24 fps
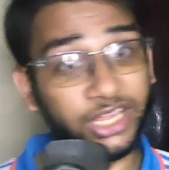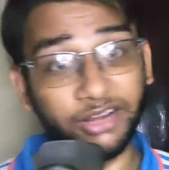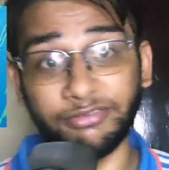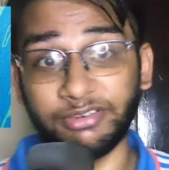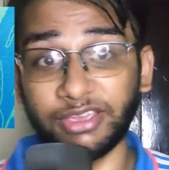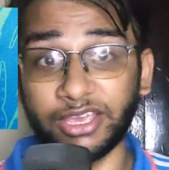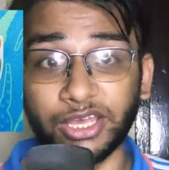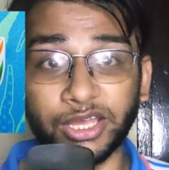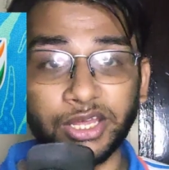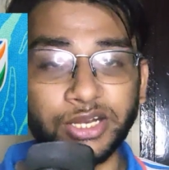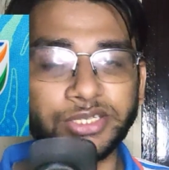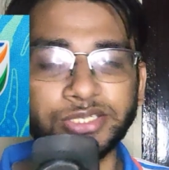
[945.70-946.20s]
their
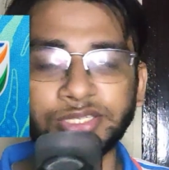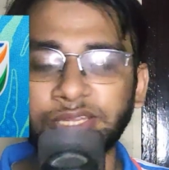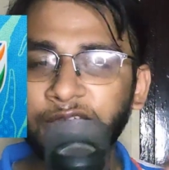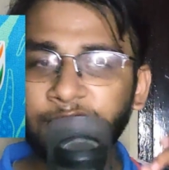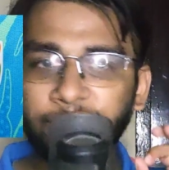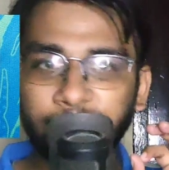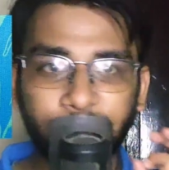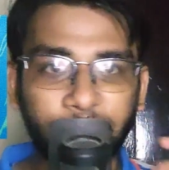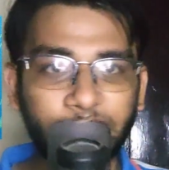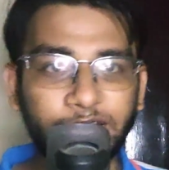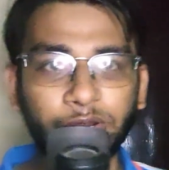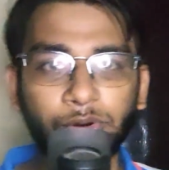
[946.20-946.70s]
wingers
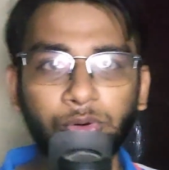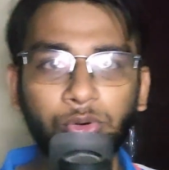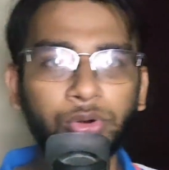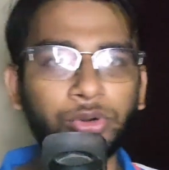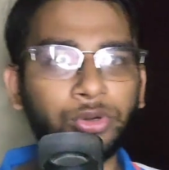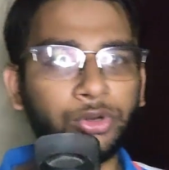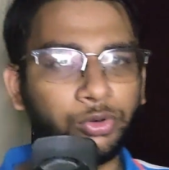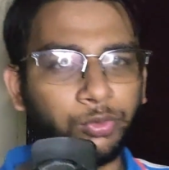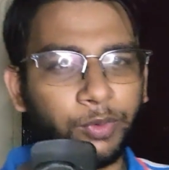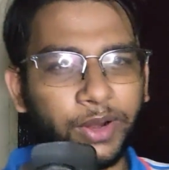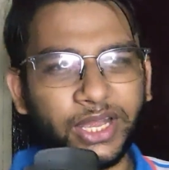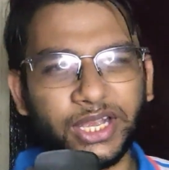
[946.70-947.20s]
very good.
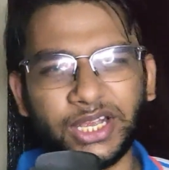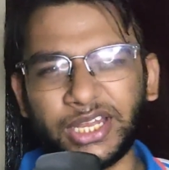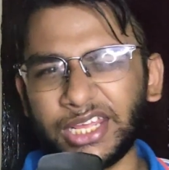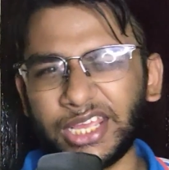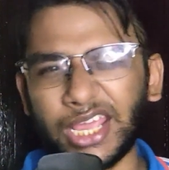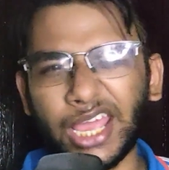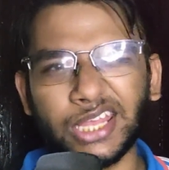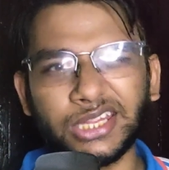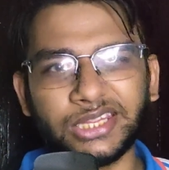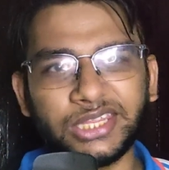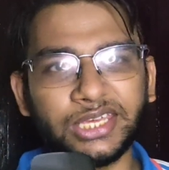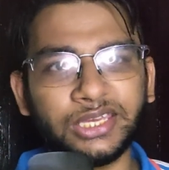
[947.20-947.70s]

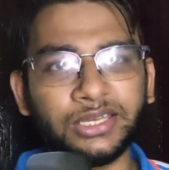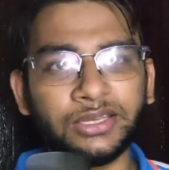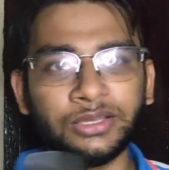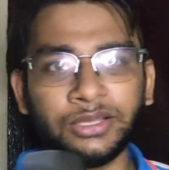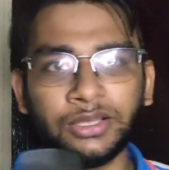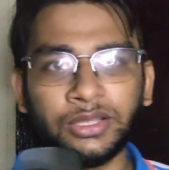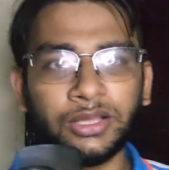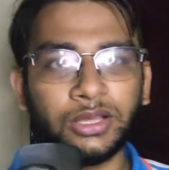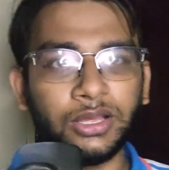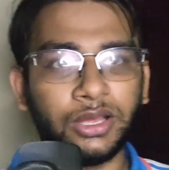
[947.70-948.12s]
20, I think,